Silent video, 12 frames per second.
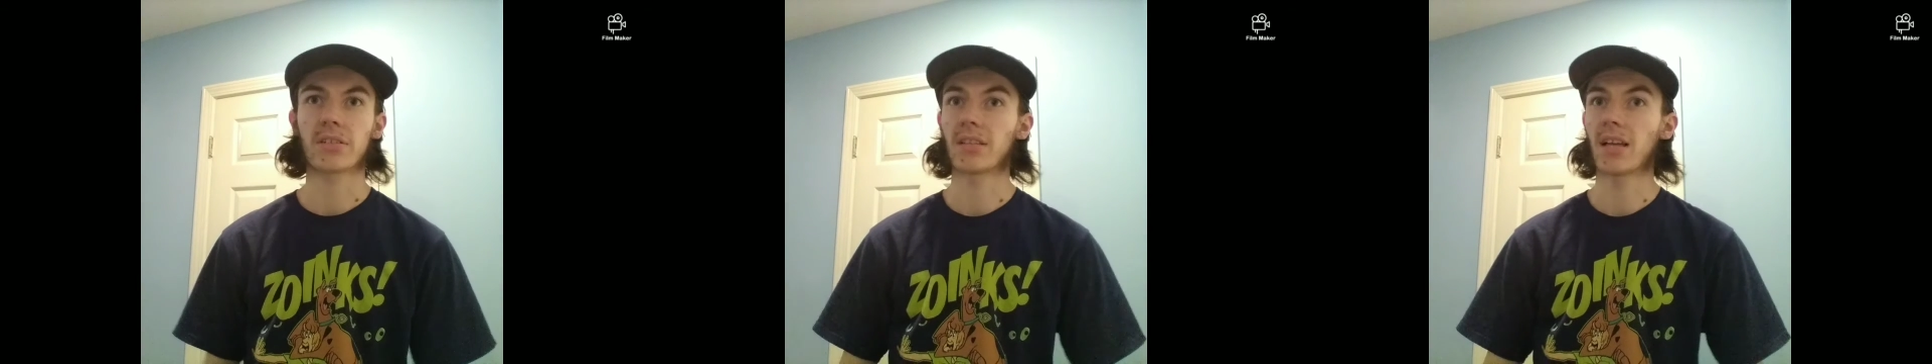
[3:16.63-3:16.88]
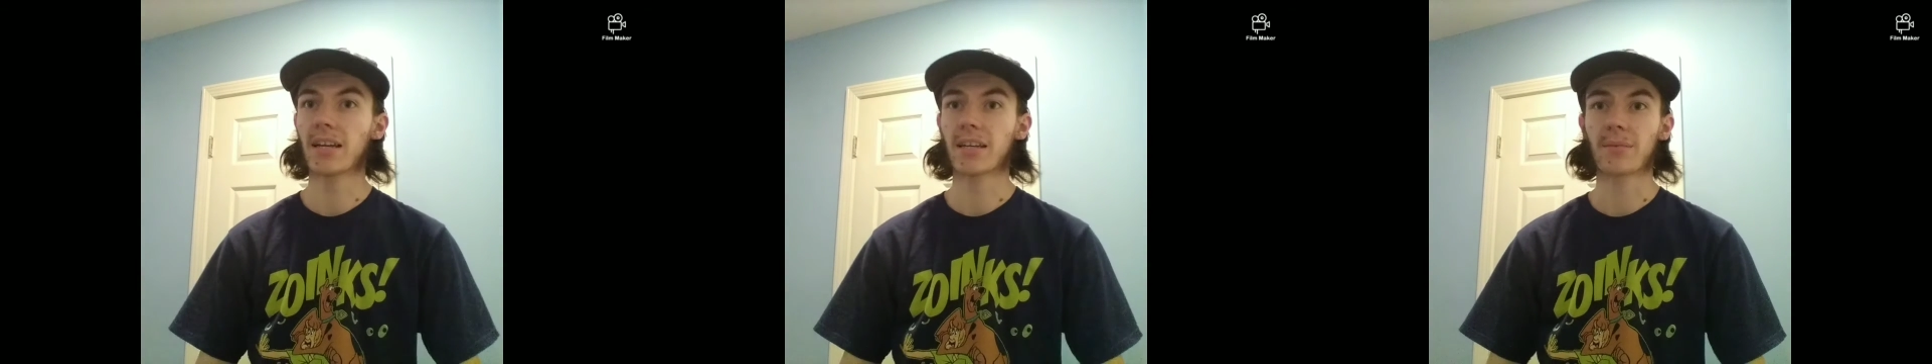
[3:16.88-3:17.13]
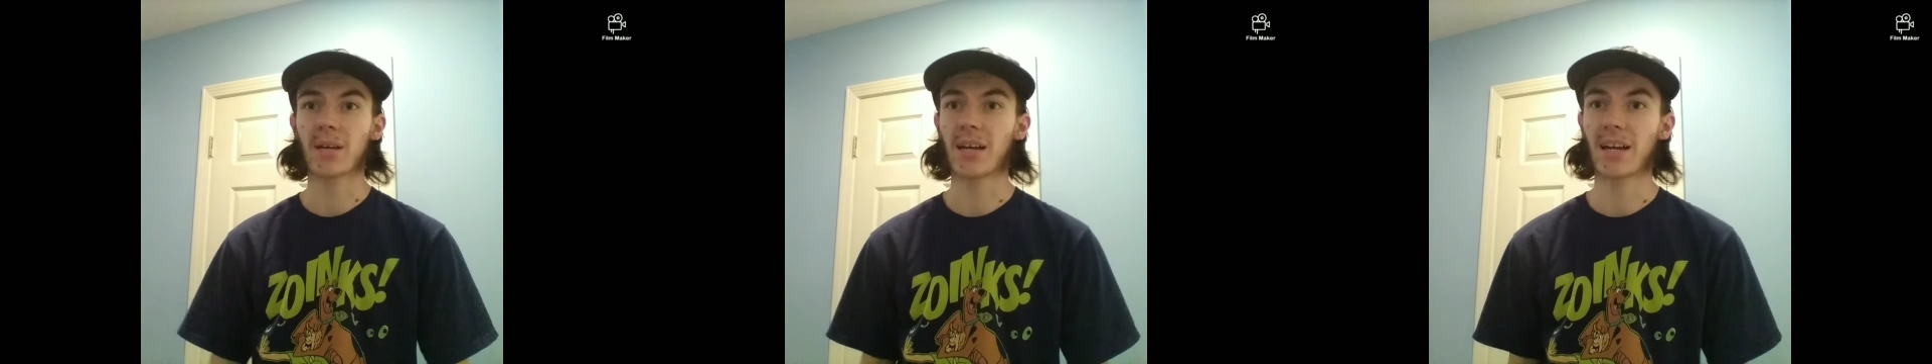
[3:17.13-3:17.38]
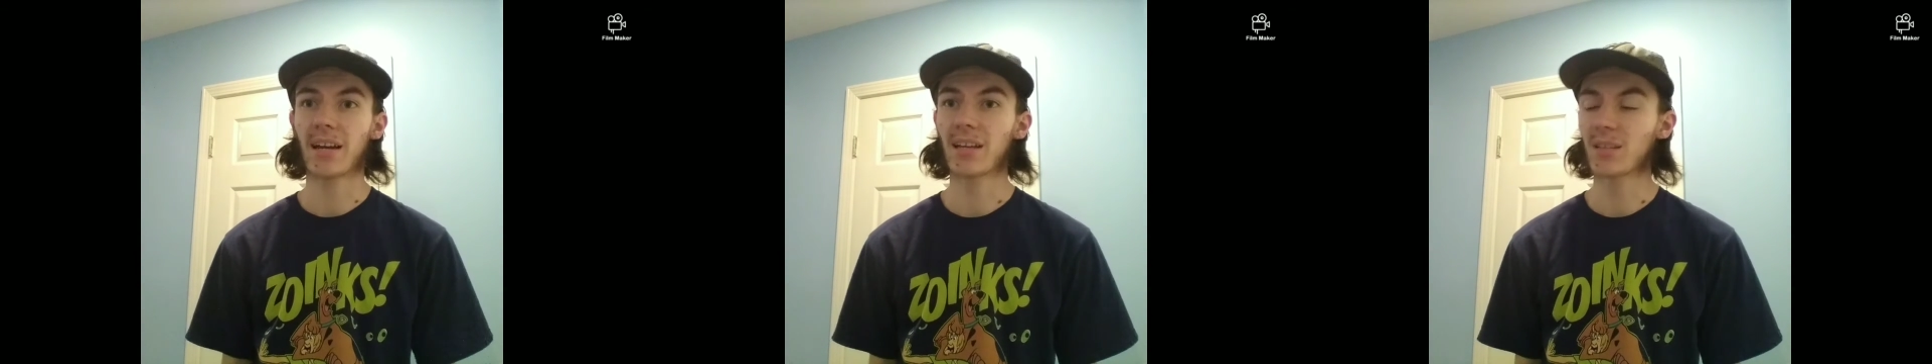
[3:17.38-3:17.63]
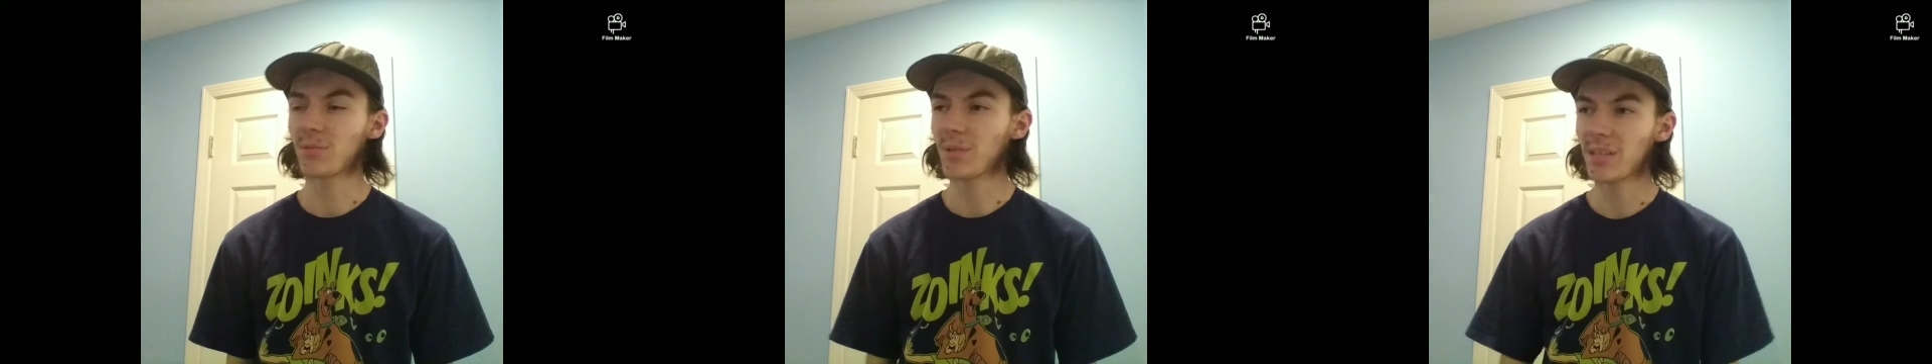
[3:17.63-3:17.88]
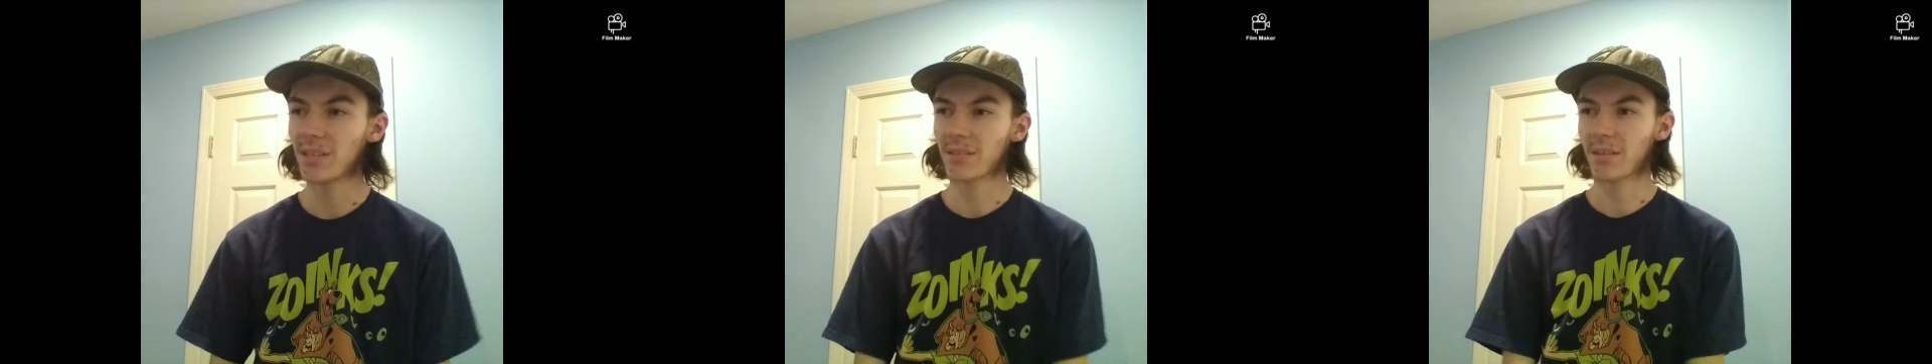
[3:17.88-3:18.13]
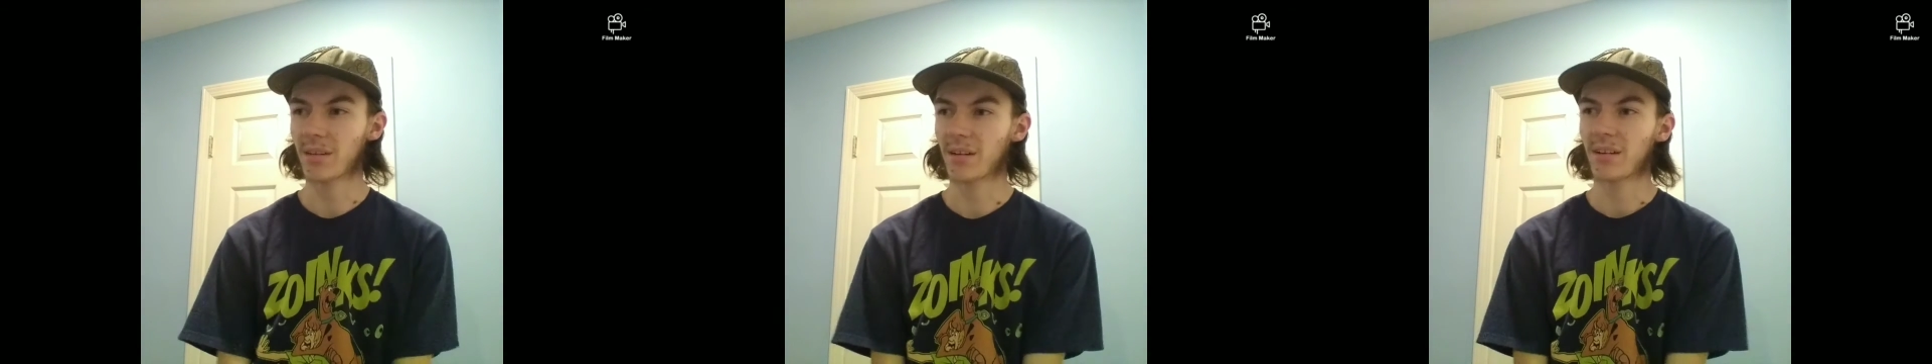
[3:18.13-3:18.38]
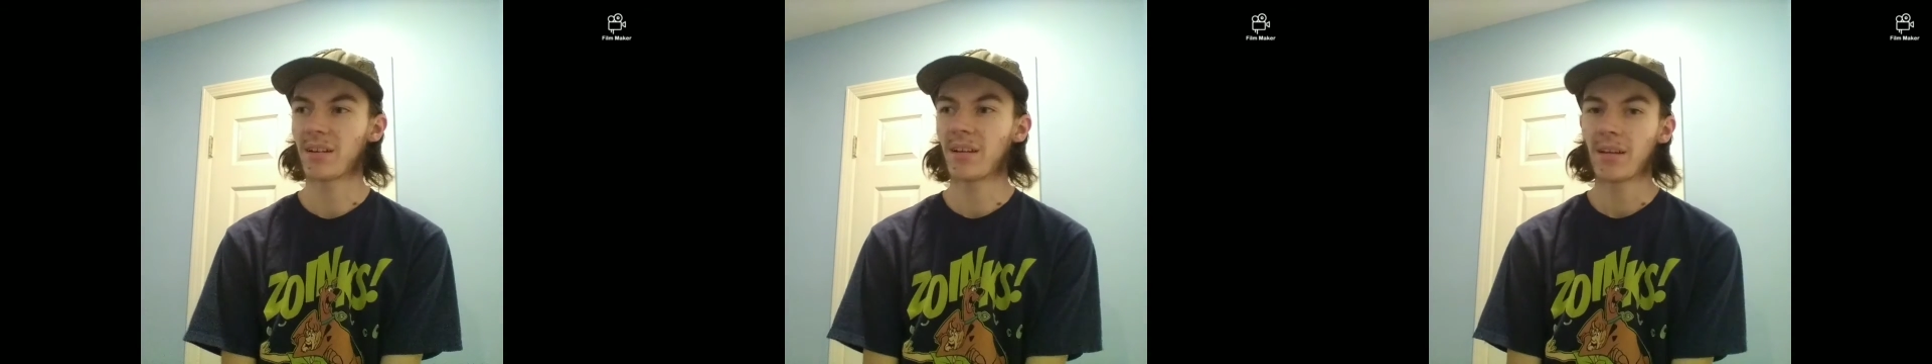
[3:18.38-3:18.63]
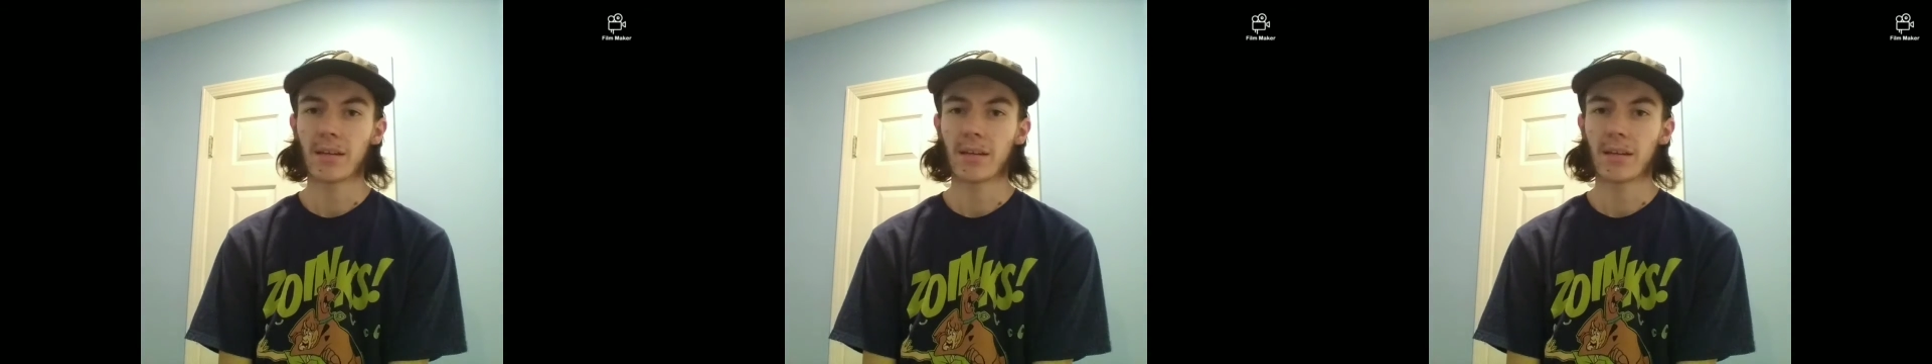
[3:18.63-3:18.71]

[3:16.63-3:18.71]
to like about Halloween there.